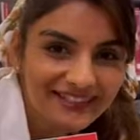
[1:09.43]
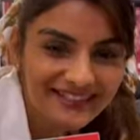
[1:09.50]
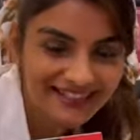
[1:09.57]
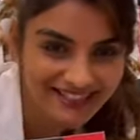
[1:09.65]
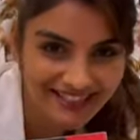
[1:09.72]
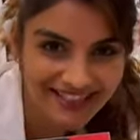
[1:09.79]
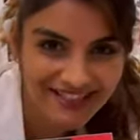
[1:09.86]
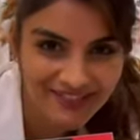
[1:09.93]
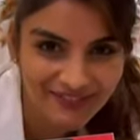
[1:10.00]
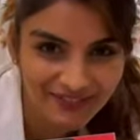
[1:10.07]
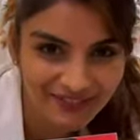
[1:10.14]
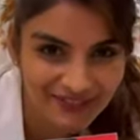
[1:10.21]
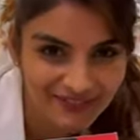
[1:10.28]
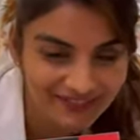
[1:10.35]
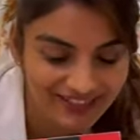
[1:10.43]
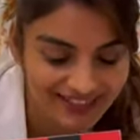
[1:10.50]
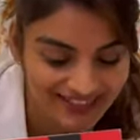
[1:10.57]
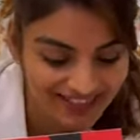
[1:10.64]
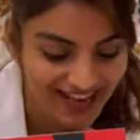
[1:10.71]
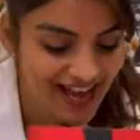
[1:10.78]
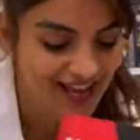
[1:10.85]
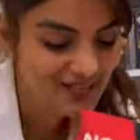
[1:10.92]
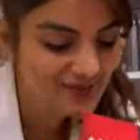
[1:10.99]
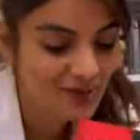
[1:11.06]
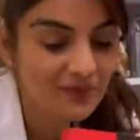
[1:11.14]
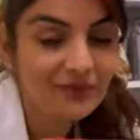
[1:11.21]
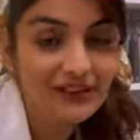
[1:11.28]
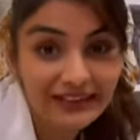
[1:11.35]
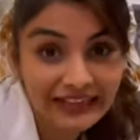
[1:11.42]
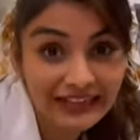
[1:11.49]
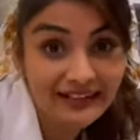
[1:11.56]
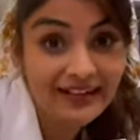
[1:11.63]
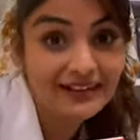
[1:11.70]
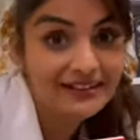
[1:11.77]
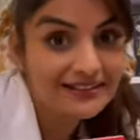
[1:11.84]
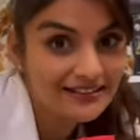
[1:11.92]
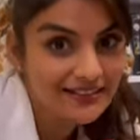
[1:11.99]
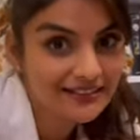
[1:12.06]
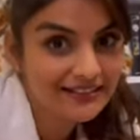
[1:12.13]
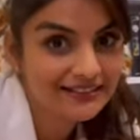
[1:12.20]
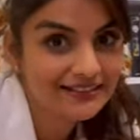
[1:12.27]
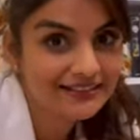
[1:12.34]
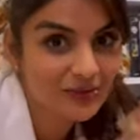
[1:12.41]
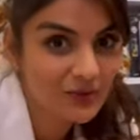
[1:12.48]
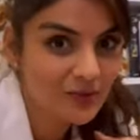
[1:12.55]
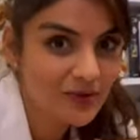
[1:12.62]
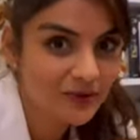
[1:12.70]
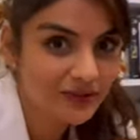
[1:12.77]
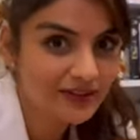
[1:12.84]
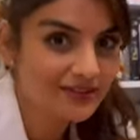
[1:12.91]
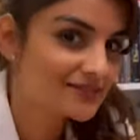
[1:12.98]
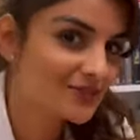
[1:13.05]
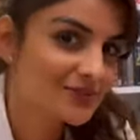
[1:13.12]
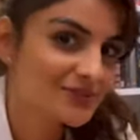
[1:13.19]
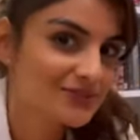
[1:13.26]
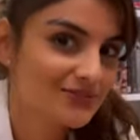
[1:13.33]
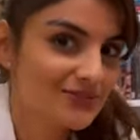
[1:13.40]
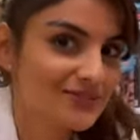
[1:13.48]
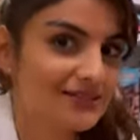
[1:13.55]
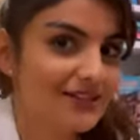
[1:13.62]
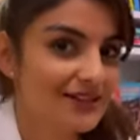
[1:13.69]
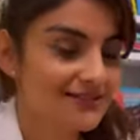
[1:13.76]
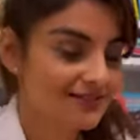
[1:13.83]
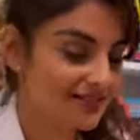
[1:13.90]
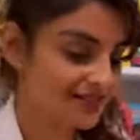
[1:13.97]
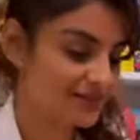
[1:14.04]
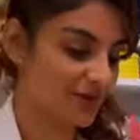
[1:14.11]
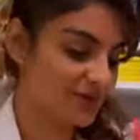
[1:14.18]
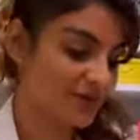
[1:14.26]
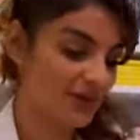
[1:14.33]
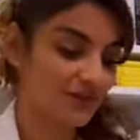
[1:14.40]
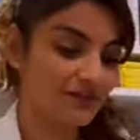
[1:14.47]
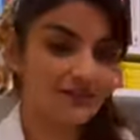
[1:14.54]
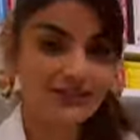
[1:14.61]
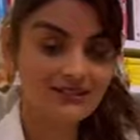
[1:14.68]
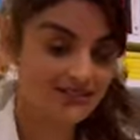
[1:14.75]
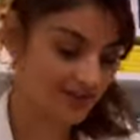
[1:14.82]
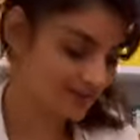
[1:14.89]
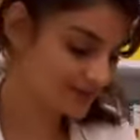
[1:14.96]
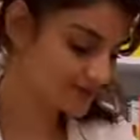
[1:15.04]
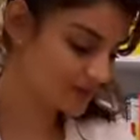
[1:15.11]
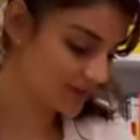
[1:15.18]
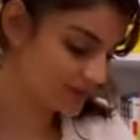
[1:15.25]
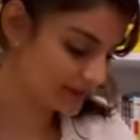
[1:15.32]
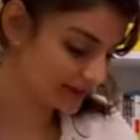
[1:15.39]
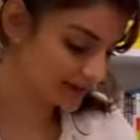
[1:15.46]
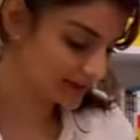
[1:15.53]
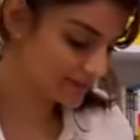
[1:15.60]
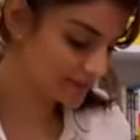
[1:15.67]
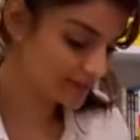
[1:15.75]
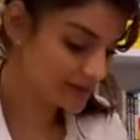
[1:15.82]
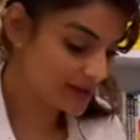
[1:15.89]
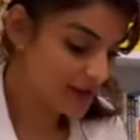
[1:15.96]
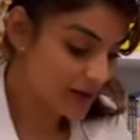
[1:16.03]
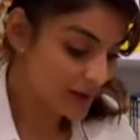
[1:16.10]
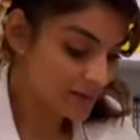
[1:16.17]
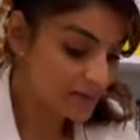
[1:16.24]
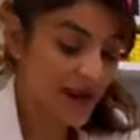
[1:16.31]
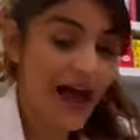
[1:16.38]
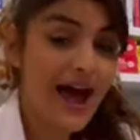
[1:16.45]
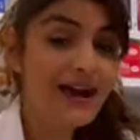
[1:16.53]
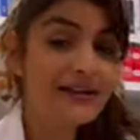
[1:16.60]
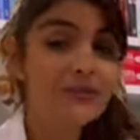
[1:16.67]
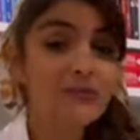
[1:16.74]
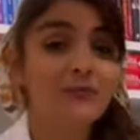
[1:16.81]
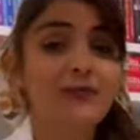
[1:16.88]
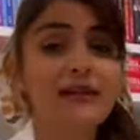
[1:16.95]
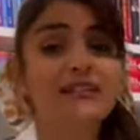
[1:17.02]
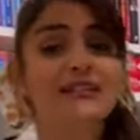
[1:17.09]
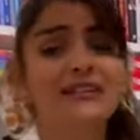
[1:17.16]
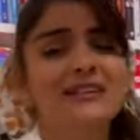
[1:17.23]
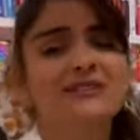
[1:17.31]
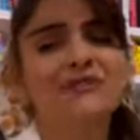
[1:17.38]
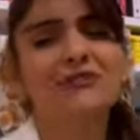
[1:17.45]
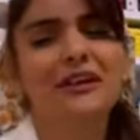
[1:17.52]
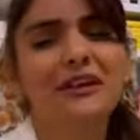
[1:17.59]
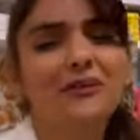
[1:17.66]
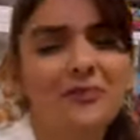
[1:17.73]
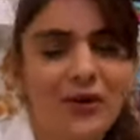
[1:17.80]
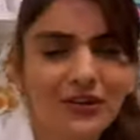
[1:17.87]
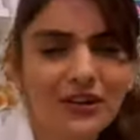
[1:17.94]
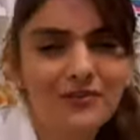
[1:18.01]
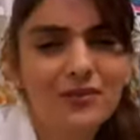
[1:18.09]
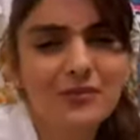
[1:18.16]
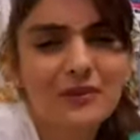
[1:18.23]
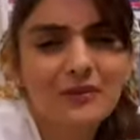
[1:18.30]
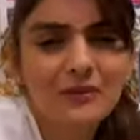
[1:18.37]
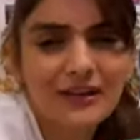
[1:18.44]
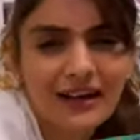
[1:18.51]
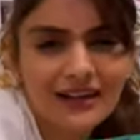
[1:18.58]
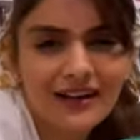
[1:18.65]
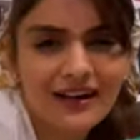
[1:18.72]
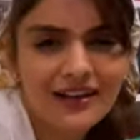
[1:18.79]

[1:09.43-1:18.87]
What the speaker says: the success story of this? So I'm going to read it and tell you about it. This looks interesting as a from the cover itself, so I picked it up. Brag better is very important for people like